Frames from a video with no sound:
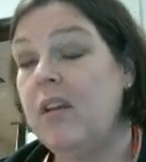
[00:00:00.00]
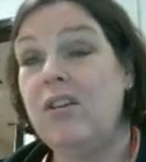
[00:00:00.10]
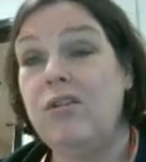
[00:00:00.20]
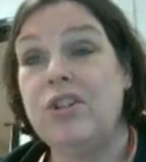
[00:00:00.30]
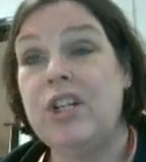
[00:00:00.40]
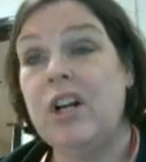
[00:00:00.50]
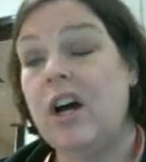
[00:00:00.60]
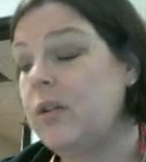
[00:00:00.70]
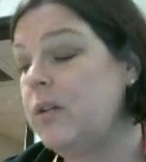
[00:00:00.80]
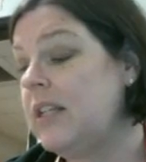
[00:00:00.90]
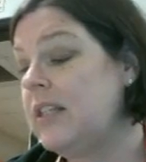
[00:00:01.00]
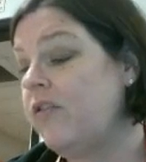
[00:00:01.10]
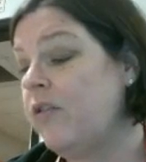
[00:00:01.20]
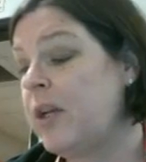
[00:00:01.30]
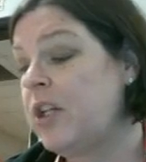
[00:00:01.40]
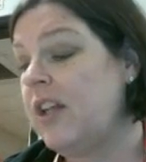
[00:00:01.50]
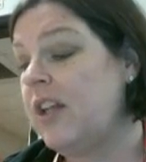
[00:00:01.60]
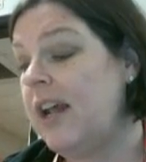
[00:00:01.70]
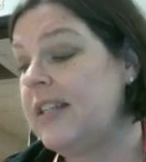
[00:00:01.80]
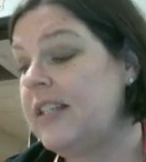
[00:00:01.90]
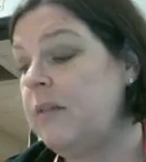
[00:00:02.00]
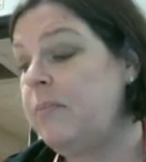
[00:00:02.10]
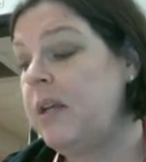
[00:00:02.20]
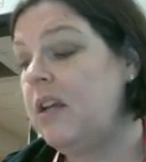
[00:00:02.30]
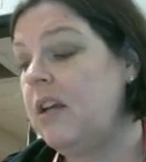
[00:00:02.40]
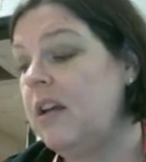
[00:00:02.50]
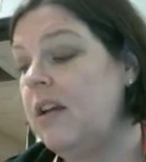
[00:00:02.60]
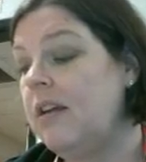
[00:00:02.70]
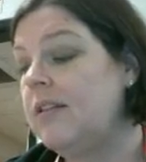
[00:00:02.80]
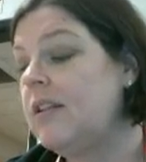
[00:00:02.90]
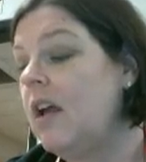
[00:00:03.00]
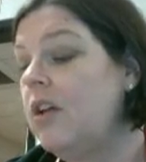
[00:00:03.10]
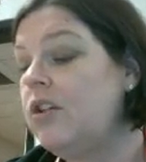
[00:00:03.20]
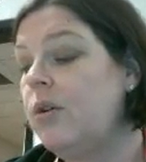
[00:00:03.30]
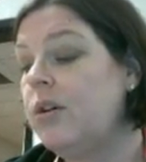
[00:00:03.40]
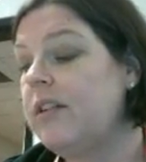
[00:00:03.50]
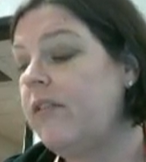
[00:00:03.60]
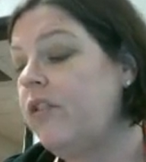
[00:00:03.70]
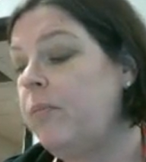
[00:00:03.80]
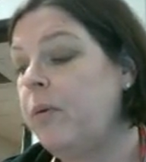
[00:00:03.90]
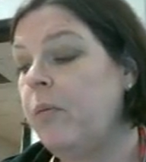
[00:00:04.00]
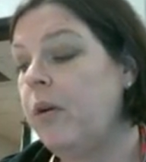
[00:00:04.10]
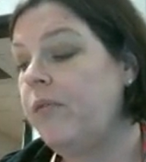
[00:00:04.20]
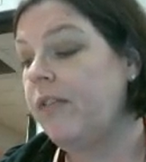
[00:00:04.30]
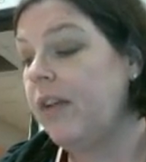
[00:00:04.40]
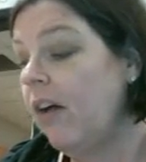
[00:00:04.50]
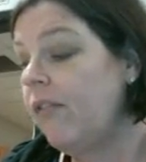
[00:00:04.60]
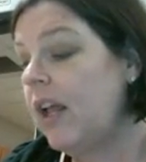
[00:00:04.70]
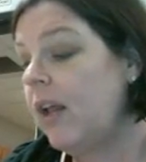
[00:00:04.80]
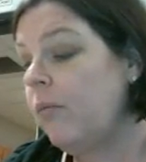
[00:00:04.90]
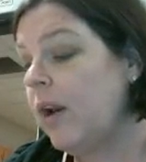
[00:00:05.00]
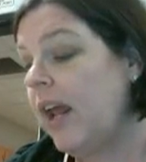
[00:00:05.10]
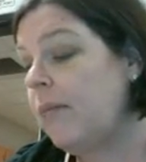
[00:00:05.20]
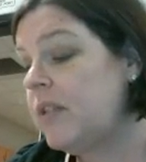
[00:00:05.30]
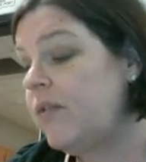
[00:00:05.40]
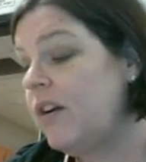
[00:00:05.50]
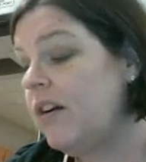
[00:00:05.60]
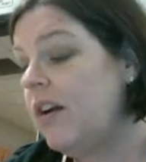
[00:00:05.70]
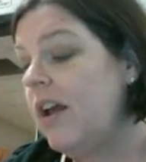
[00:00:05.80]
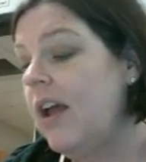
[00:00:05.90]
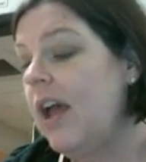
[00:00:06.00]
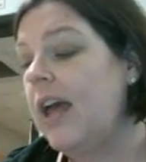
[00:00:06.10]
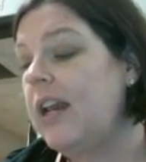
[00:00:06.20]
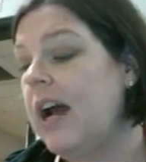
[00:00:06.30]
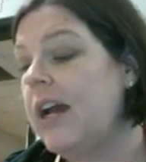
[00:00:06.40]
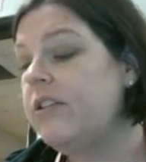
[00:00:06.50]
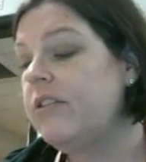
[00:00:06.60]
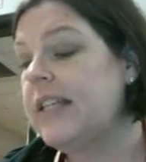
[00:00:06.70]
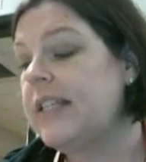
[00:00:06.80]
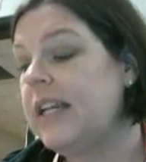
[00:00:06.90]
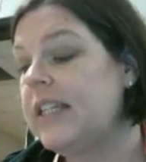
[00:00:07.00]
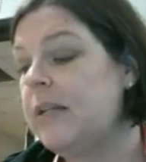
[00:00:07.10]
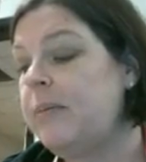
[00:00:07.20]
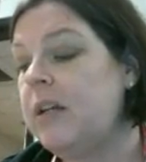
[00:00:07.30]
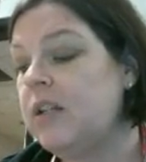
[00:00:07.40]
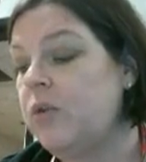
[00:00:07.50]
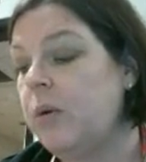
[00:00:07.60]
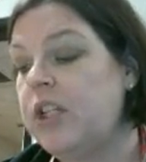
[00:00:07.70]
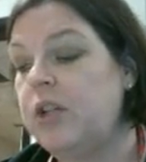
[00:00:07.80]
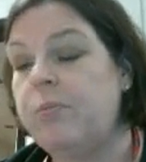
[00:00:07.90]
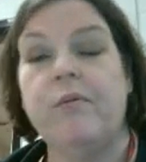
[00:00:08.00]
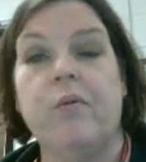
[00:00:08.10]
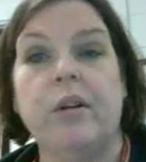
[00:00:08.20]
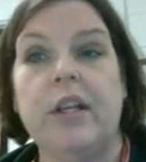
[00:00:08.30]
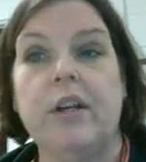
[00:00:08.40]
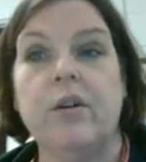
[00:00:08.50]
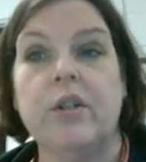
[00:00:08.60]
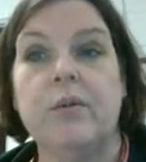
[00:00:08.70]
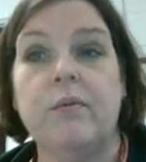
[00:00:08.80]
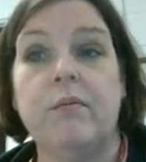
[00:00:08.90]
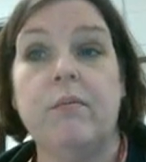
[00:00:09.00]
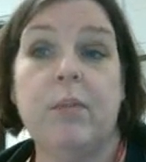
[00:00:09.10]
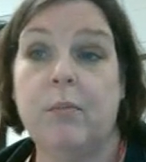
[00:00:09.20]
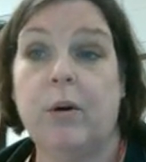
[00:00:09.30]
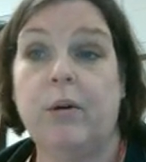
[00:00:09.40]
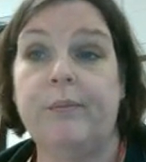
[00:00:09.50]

Your sheet also contains information that STP is 273.15 Kelvin and one atmosphere, and ideal gas at STP is 22.4 liters per mole.